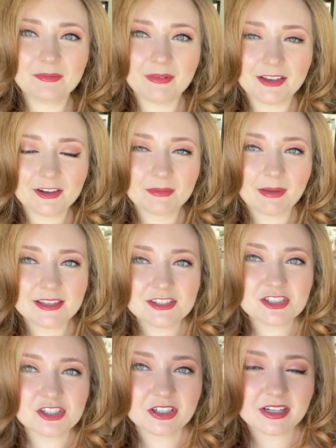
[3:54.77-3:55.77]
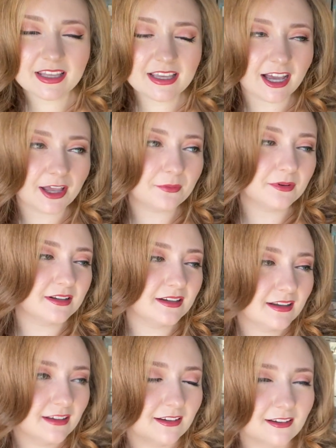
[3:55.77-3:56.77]
my Hermes journey. I would
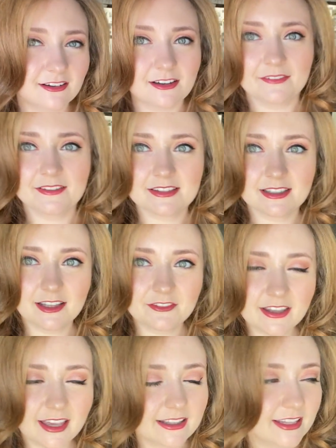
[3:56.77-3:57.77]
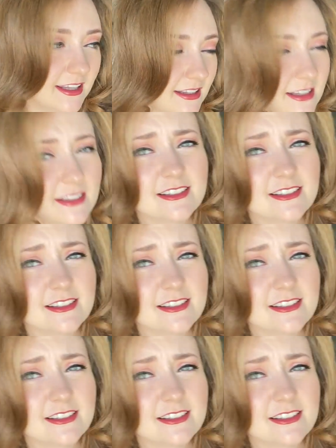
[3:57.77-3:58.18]
obviously love a Kelly.